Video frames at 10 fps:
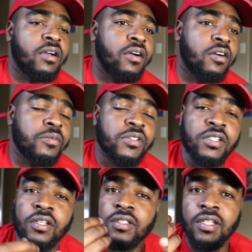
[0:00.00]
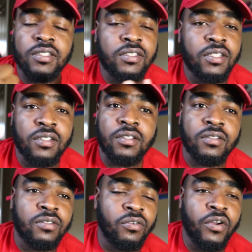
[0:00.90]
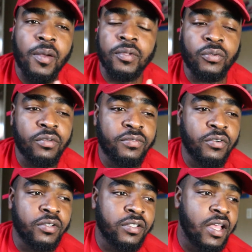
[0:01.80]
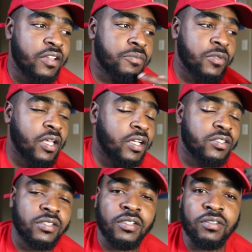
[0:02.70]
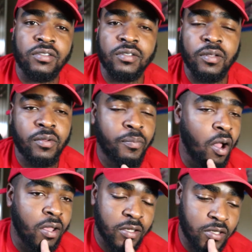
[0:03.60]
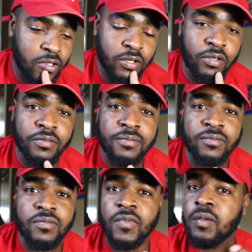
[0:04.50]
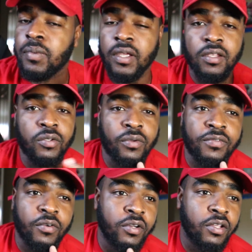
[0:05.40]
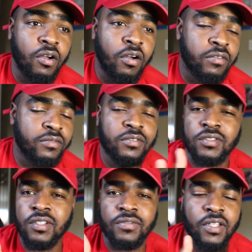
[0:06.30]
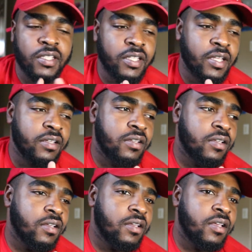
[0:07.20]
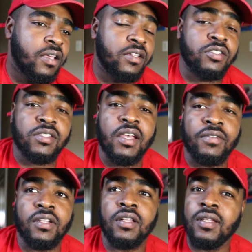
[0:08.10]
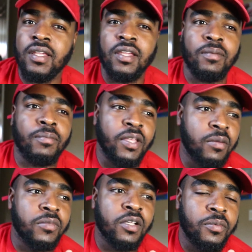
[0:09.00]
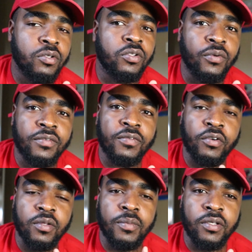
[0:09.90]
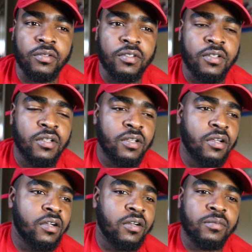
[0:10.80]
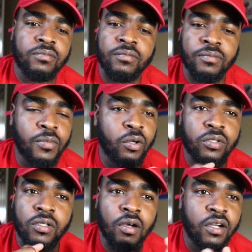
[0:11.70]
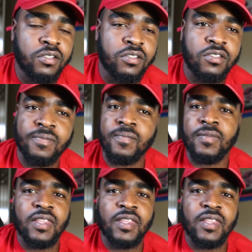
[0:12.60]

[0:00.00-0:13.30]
Um, sell Dusty, grab a three forty, have some cash still. Pocket, you know, pay the three forty off and stuff like that, and just have a clean B M W three forty build. Um, bolt-ons,